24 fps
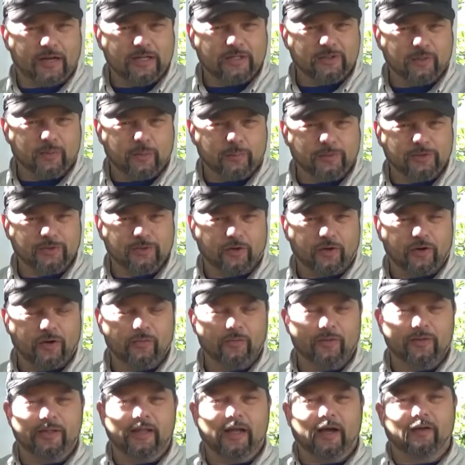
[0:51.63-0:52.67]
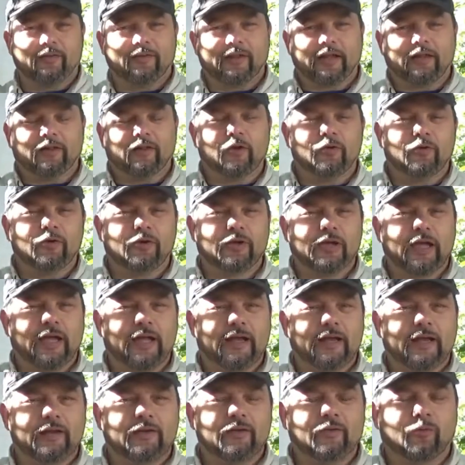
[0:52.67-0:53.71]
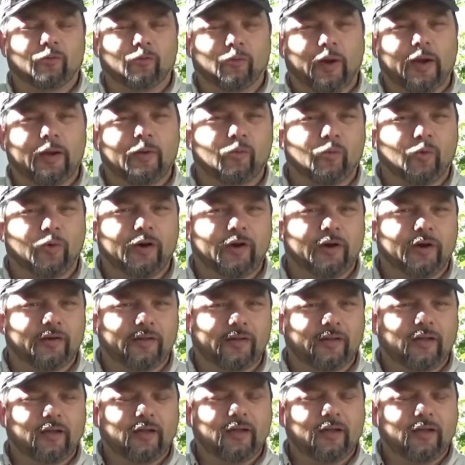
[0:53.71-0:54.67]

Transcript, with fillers: That's what I'm starting with now. They located right where